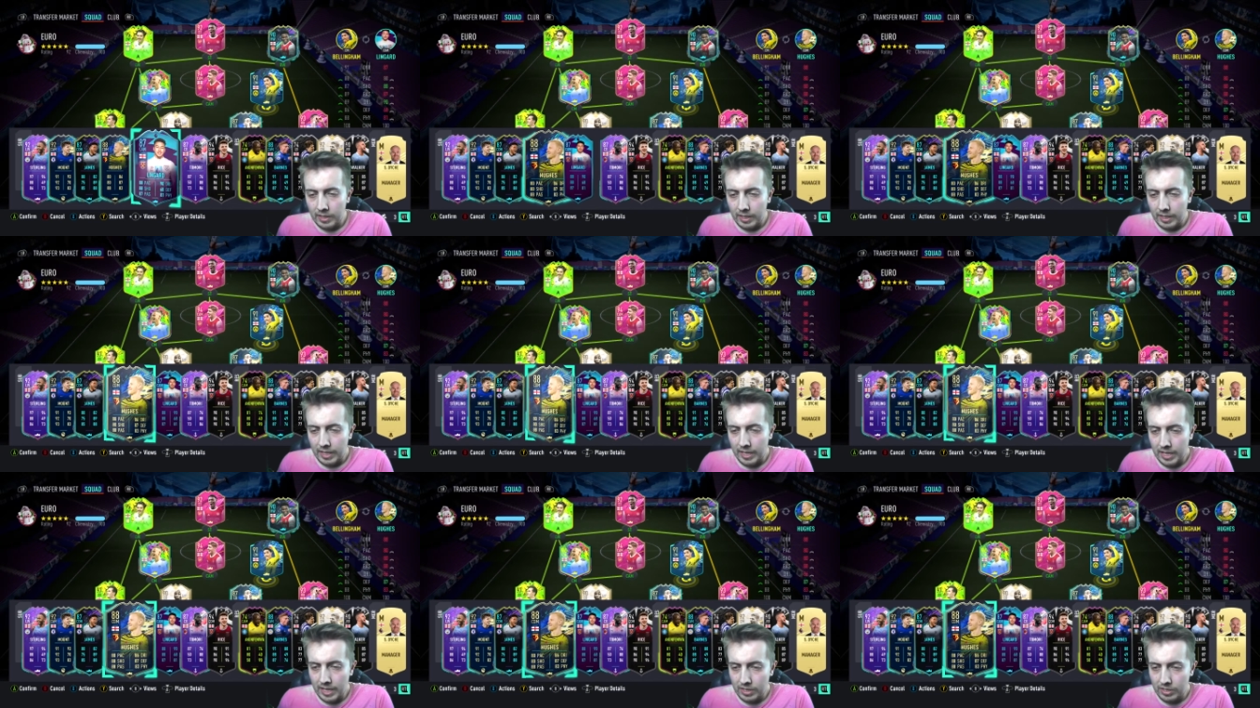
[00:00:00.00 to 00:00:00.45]

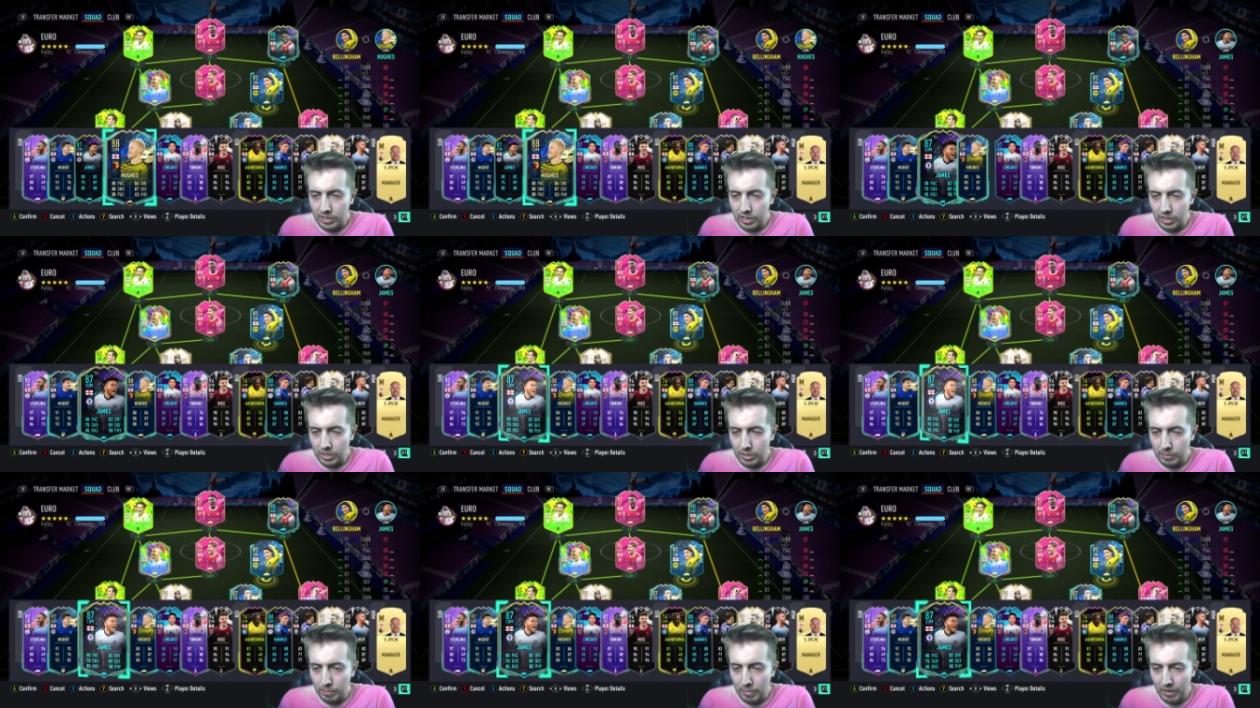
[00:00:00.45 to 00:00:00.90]
He is
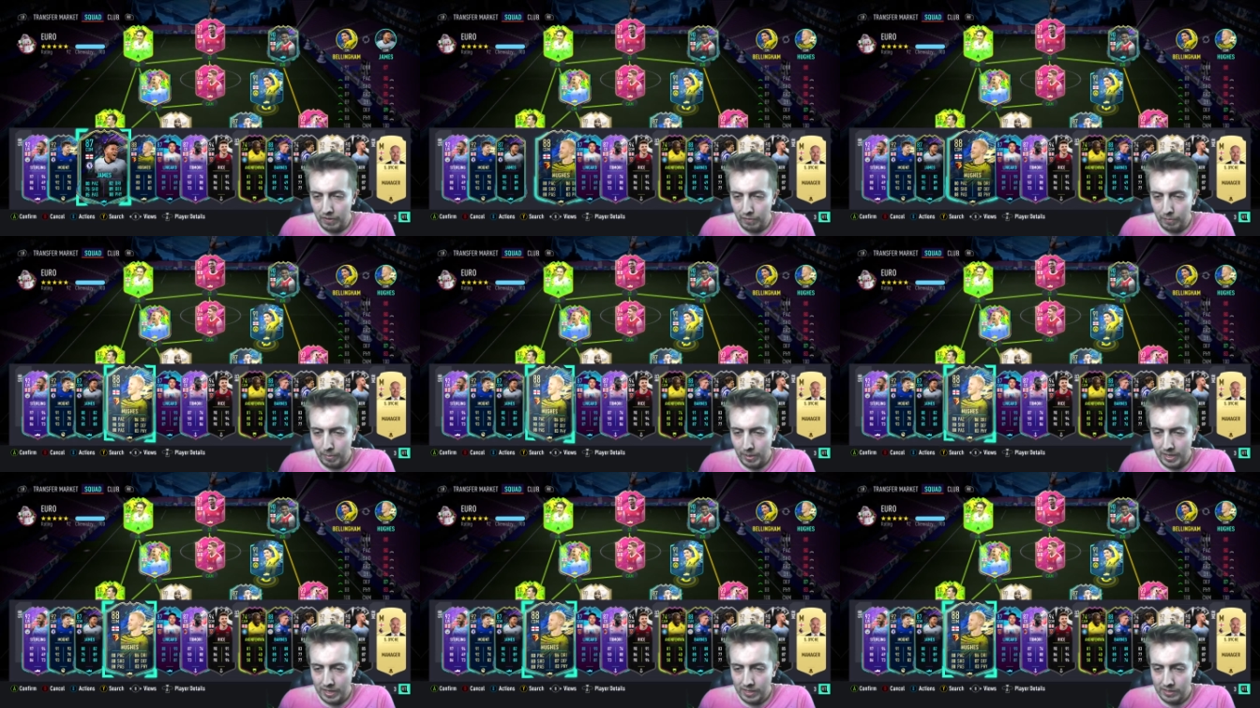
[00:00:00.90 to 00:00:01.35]
just a bit of a
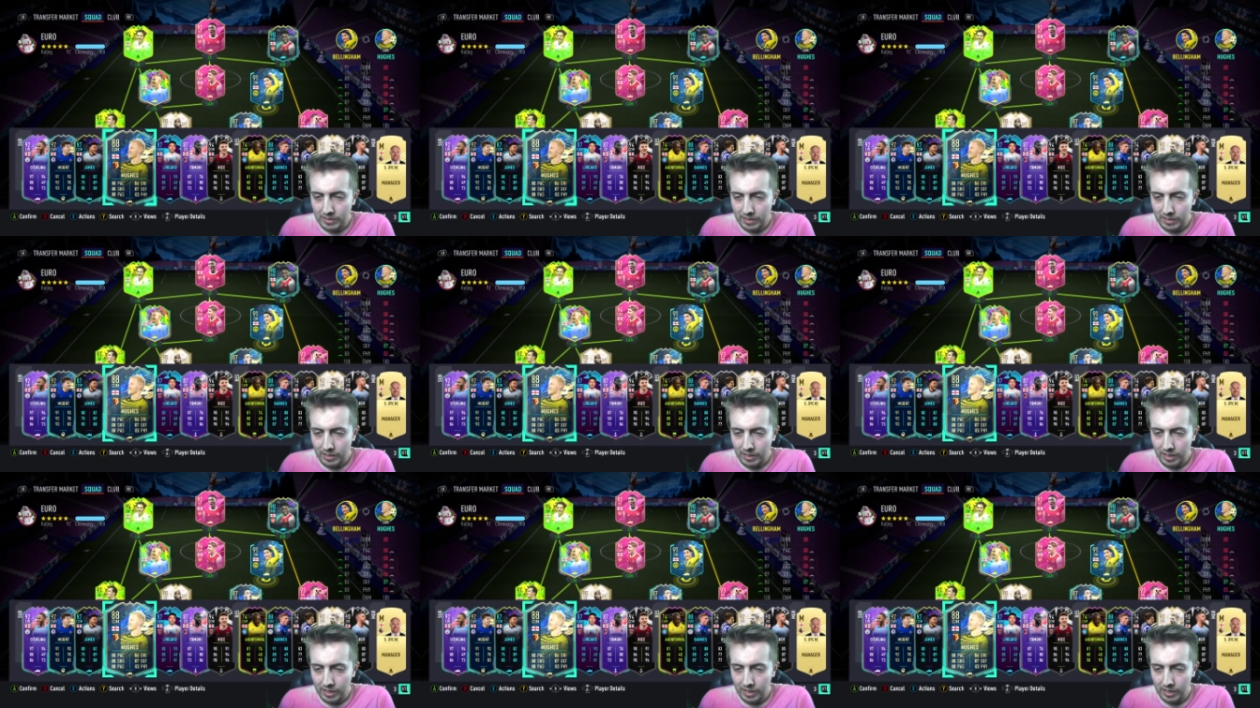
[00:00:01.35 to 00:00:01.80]
beast.
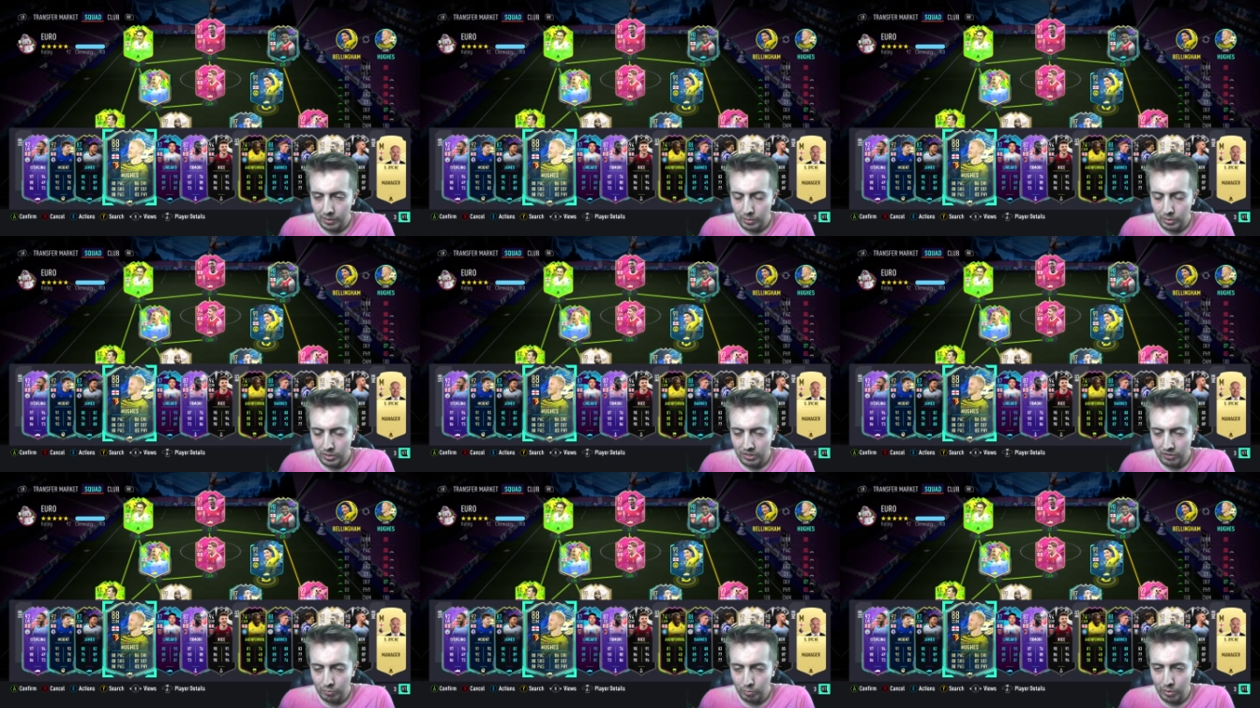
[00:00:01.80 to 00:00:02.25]
Uh, we
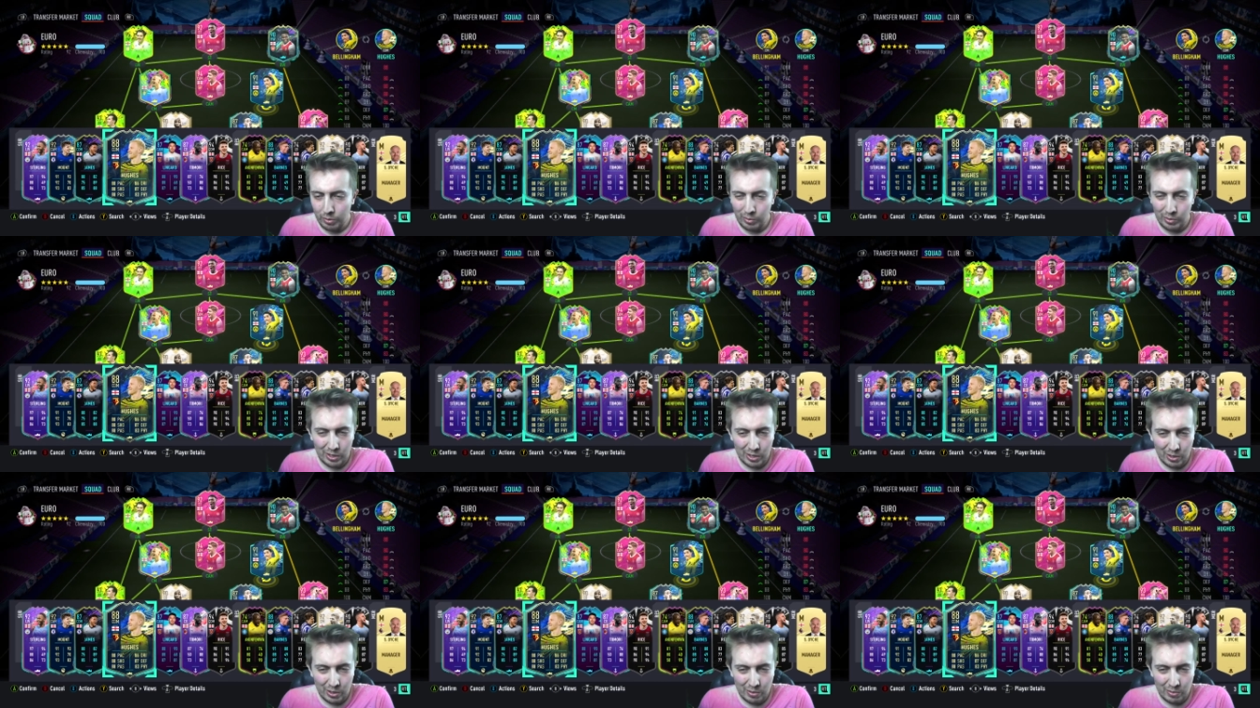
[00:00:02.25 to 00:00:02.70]
do have Will
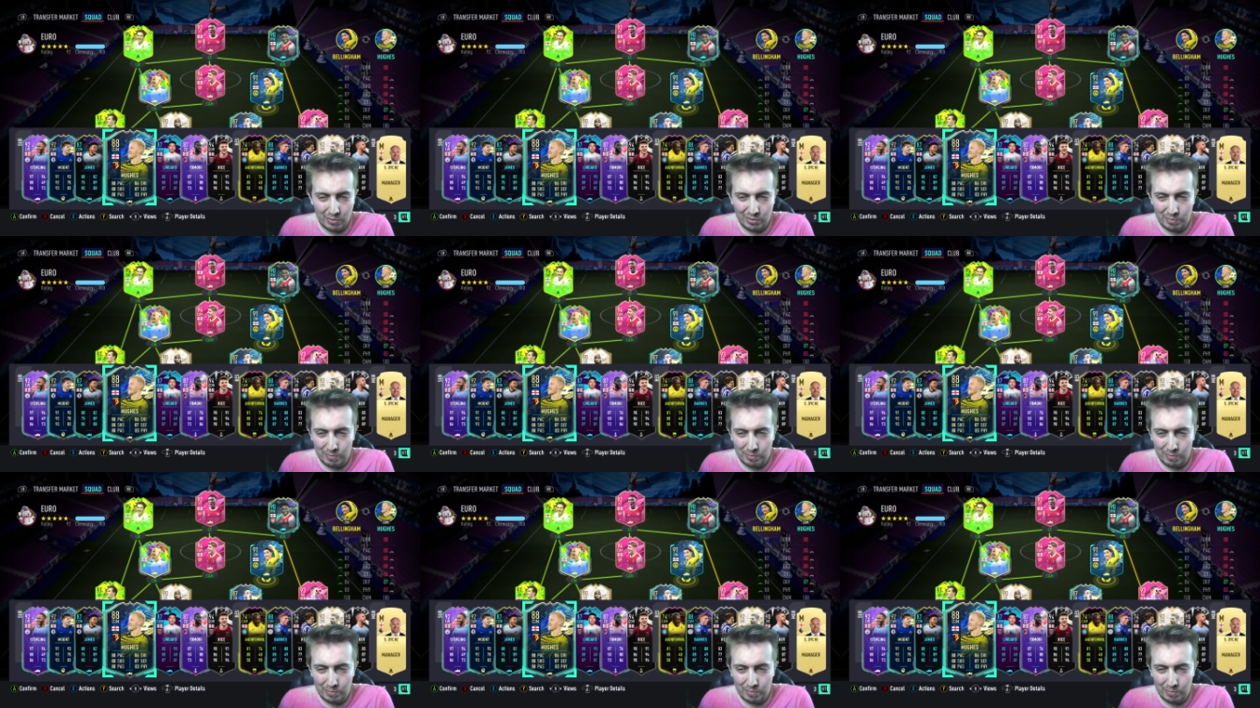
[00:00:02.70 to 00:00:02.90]
Hughes,